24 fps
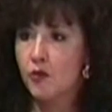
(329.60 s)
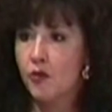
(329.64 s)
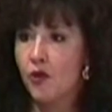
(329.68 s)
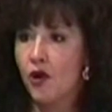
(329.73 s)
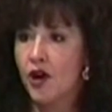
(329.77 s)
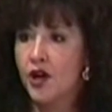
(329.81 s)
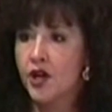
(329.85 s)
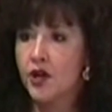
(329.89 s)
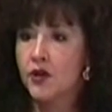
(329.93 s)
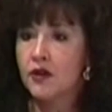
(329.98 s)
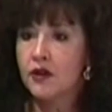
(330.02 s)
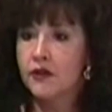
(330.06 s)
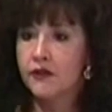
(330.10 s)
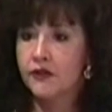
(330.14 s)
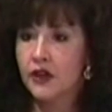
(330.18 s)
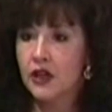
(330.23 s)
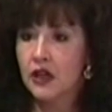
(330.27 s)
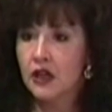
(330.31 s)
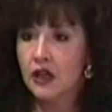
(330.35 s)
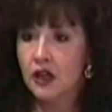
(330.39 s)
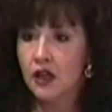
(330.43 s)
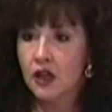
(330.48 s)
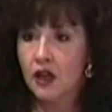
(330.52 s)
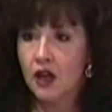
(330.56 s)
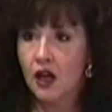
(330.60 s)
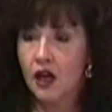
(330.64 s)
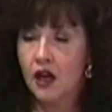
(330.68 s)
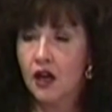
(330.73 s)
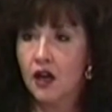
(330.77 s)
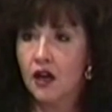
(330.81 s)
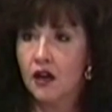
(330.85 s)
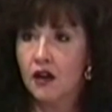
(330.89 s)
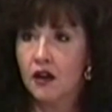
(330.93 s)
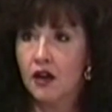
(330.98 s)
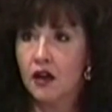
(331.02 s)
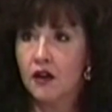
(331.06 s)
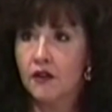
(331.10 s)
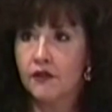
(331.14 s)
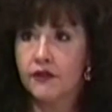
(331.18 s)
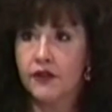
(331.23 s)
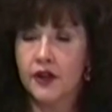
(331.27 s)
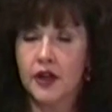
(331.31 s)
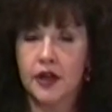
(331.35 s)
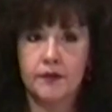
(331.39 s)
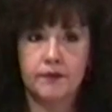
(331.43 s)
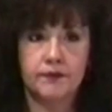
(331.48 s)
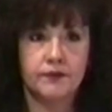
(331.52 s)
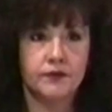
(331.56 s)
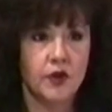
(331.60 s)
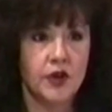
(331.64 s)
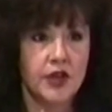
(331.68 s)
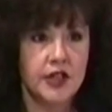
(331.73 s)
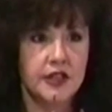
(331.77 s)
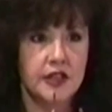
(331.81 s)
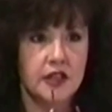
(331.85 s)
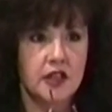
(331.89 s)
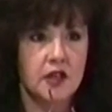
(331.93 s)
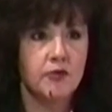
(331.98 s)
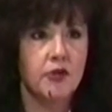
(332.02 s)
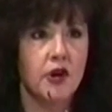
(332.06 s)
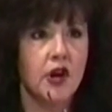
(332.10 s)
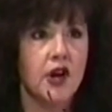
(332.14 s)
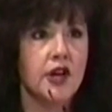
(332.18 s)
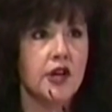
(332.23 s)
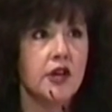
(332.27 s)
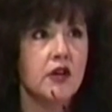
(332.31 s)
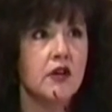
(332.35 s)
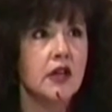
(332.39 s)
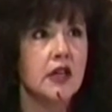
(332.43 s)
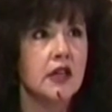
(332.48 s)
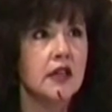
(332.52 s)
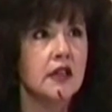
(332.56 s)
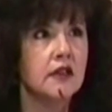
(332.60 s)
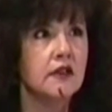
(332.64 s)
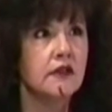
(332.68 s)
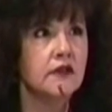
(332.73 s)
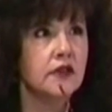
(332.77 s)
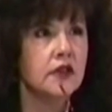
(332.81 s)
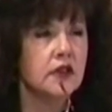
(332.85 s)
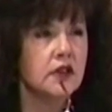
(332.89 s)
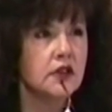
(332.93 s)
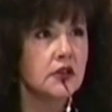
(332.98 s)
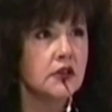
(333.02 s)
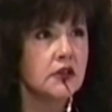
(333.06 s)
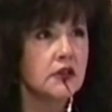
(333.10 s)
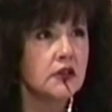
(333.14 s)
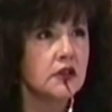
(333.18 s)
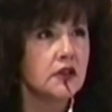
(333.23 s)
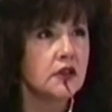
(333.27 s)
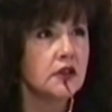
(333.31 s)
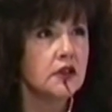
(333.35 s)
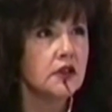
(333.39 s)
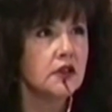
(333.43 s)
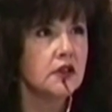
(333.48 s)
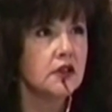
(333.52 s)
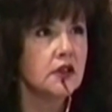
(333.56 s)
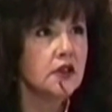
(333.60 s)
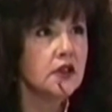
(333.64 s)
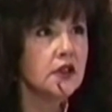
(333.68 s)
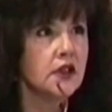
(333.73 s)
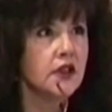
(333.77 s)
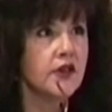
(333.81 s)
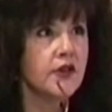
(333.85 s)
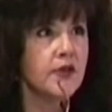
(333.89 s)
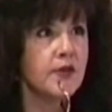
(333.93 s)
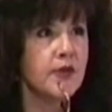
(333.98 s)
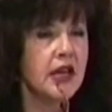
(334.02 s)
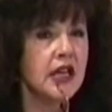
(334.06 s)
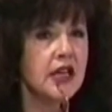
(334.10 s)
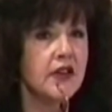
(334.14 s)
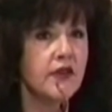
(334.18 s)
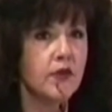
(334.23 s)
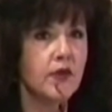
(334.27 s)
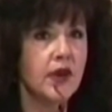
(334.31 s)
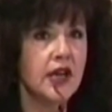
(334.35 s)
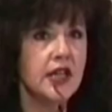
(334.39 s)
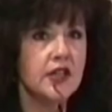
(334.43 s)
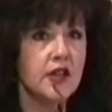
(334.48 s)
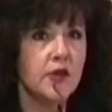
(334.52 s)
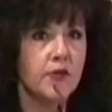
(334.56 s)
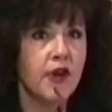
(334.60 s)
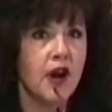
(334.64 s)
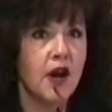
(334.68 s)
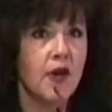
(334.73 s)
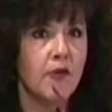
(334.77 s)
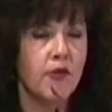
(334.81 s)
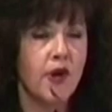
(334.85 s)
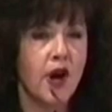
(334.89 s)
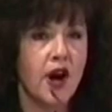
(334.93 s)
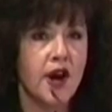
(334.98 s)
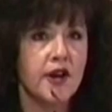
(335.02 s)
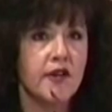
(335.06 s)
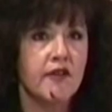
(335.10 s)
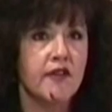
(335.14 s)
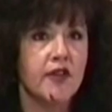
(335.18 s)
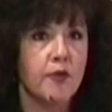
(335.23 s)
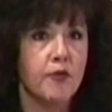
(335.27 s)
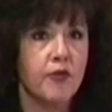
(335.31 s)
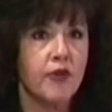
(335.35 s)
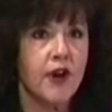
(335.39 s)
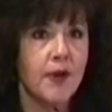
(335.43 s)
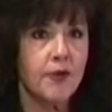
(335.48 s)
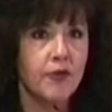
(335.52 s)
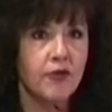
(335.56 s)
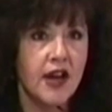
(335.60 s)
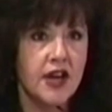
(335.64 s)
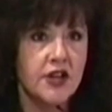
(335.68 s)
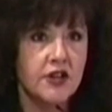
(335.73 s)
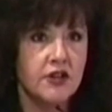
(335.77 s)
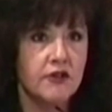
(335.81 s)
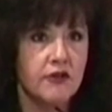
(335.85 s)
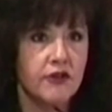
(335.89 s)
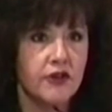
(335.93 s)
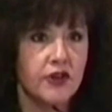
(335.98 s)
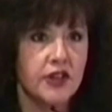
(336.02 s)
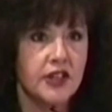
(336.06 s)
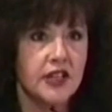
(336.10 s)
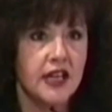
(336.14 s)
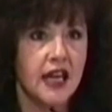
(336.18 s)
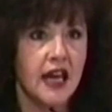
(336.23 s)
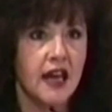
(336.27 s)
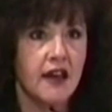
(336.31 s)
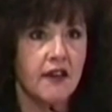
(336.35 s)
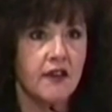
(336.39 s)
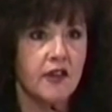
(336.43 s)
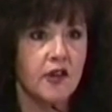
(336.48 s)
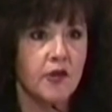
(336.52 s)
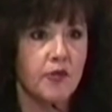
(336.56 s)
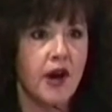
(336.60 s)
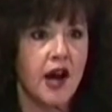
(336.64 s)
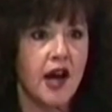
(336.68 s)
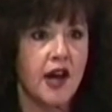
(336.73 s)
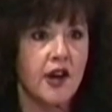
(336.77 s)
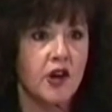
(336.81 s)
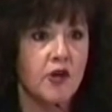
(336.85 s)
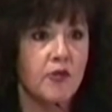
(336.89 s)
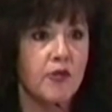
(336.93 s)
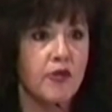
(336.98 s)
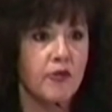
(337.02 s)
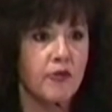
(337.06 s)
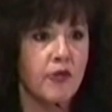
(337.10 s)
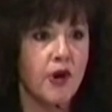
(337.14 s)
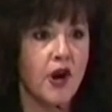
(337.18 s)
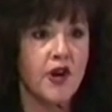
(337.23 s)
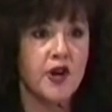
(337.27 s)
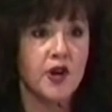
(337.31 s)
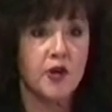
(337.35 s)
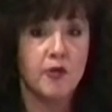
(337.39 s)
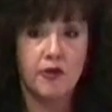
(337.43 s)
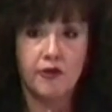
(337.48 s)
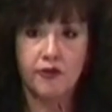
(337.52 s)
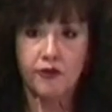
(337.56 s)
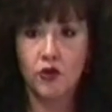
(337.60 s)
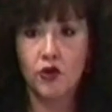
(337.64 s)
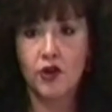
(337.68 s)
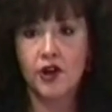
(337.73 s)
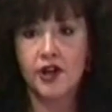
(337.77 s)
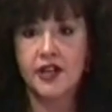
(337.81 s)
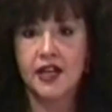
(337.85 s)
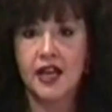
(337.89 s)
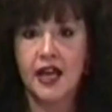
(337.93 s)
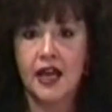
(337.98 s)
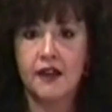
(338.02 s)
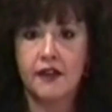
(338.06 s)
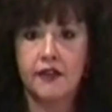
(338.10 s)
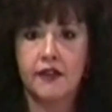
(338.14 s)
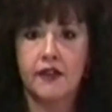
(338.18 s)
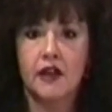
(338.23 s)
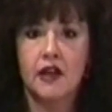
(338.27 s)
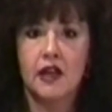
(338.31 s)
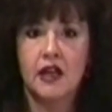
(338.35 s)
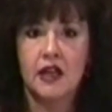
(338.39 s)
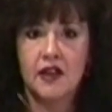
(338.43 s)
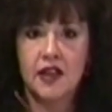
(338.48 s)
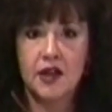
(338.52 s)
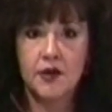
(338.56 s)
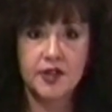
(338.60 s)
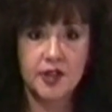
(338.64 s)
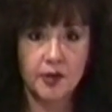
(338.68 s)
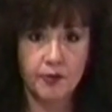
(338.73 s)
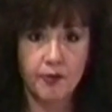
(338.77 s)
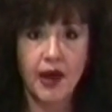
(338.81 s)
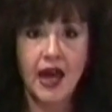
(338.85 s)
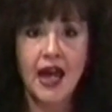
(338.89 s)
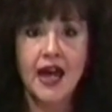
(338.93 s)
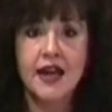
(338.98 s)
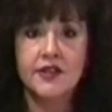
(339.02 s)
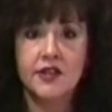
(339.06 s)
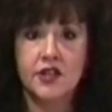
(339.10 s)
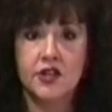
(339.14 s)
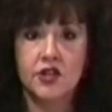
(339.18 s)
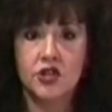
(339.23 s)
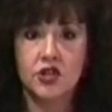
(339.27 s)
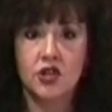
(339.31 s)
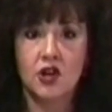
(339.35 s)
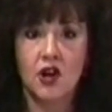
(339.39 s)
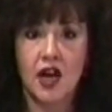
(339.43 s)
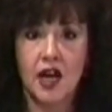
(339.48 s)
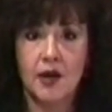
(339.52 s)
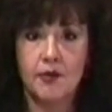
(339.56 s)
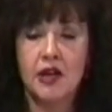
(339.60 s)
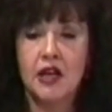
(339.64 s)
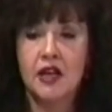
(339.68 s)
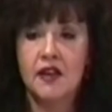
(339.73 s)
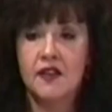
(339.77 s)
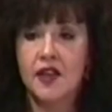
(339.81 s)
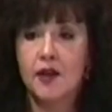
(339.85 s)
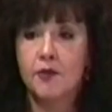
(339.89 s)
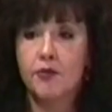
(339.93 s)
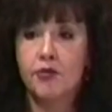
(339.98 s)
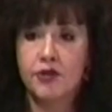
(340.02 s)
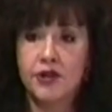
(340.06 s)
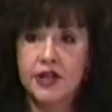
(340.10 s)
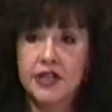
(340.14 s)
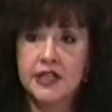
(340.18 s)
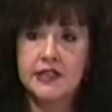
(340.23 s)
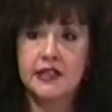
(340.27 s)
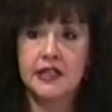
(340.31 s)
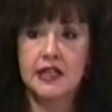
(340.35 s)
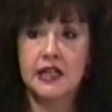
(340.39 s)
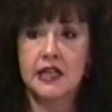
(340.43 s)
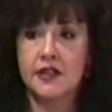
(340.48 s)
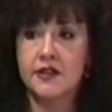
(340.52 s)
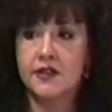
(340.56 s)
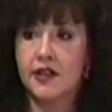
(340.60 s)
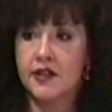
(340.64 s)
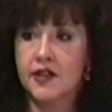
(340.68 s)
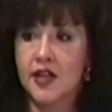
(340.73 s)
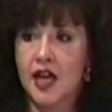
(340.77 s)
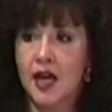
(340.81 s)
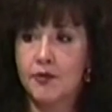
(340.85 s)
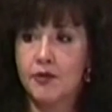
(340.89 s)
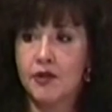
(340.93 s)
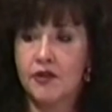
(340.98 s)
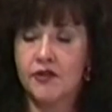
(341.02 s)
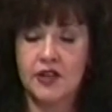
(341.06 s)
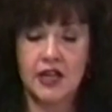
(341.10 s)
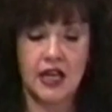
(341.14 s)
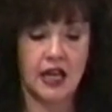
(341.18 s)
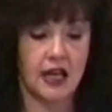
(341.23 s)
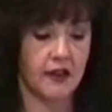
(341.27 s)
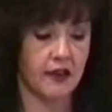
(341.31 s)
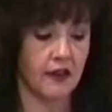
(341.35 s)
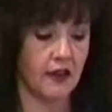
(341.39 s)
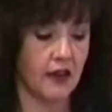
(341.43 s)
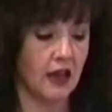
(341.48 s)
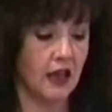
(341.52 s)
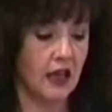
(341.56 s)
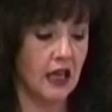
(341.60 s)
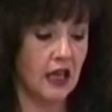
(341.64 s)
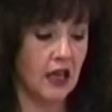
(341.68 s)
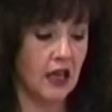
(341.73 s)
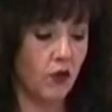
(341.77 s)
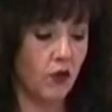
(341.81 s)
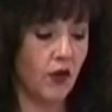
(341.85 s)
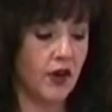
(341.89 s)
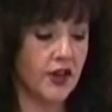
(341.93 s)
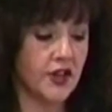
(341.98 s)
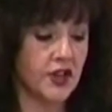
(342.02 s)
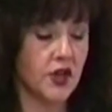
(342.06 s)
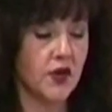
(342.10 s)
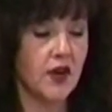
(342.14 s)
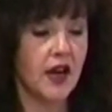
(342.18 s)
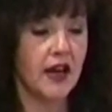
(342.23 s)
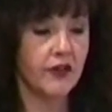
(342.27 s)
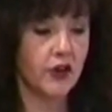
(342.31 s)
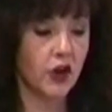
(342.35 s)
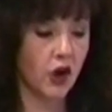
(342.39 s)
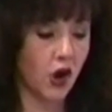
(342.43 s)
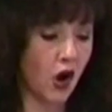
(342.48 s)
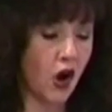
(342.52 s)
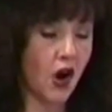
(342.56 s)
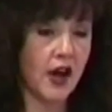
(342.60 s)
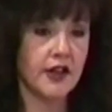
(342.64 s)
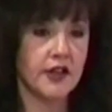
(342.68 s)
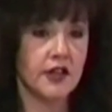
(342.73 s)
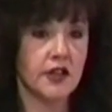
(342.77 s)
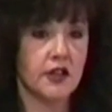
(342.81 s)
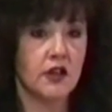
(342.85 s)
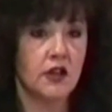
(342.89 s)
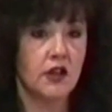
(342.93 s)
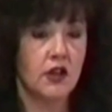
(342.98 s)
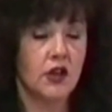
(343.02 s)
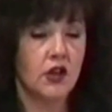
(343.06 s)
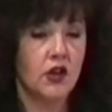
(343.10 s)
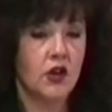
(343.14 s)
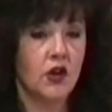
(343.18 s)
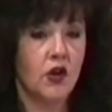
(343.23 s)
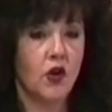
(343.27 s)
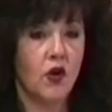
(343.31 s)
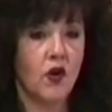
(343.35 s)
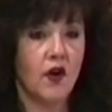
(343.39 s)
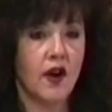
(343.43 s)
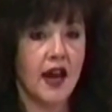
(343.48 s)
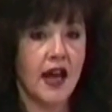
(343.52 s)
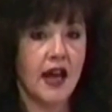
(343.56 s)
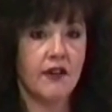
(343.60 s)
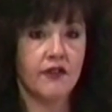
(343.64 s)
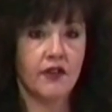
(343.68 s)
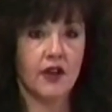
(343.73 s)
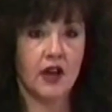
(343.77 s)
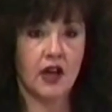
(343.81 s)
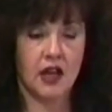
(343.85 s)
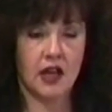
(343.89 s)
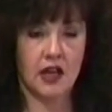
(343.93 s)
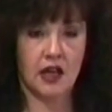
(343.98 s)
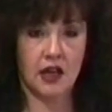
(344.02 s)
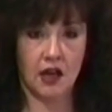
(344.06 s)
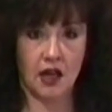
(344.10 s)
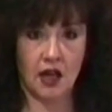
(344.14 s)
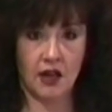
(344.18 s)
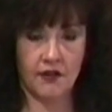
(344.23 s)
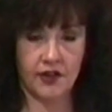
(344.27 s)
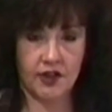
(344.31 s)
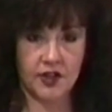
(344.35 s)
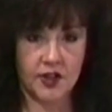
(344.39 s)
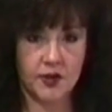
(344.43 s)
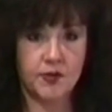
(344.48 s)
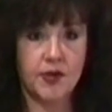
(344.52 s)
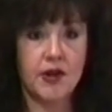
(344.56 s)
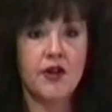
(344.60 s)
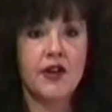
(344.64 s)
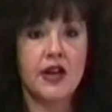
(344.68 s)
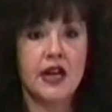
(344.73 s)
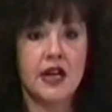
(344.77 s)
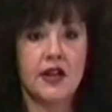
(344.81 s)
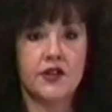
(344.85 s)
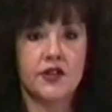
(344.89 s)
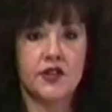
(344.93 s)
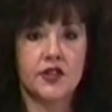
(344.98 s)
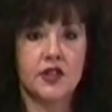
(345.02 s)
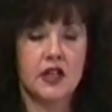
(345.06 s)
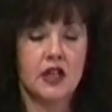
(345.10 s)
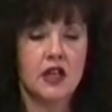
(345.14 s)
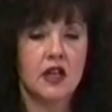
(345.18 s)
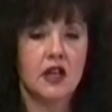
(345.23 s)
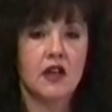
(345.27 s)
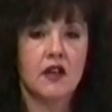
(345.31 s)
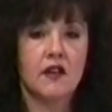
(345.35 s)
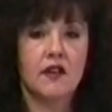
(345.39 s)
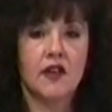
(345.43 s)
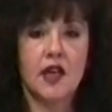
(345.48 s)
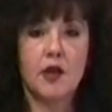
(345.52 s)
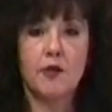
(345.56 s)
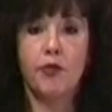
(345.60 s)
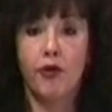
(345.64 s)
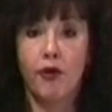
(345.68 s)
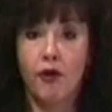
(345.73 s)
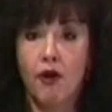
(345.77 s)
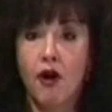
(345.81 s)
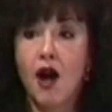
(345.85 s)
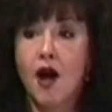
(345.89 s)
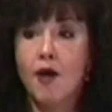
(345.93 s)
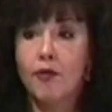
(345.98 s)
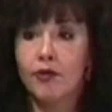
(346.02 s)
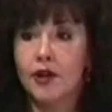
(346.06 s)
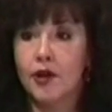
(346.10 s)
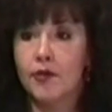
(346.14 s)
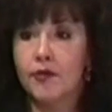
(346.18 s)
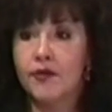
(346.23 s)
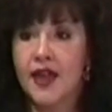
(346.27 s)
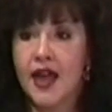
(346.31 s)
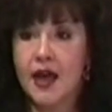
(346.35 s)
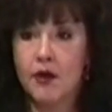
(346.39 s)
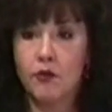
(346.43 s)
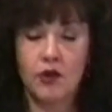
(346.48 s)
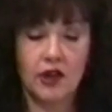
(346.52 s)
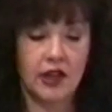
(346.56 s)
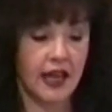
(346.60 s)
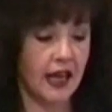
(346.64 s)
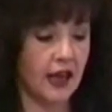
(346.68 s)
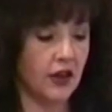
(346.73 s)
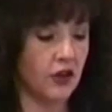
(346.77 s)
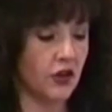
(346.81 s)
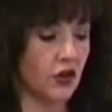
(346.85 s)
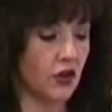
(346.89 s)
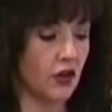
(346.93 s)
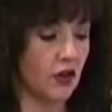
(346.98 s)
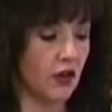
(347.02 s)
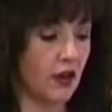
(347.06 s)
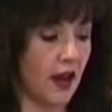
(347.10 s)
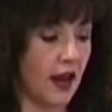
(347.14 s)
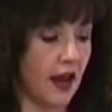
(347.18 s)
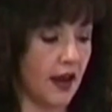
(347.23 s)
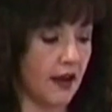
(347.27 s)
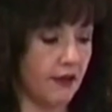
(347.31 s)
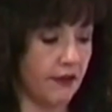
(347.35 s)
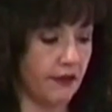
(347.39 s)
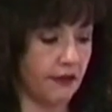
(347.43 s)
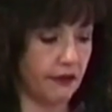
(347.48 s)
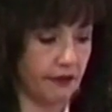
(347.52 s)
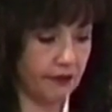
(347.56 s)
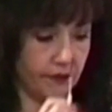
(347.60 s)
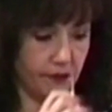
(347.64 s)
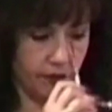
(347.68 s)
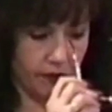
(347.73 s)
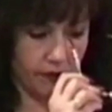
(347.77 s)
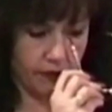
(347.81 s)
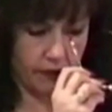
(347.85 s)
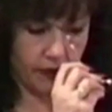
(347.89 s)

or the Bardo of the Bardo of, there are many different ways. Bardo of the preparation for death, the Bardo before death. There is a passage time that precedes the time of death. Once you have caught or have experienced the problem that will end your life.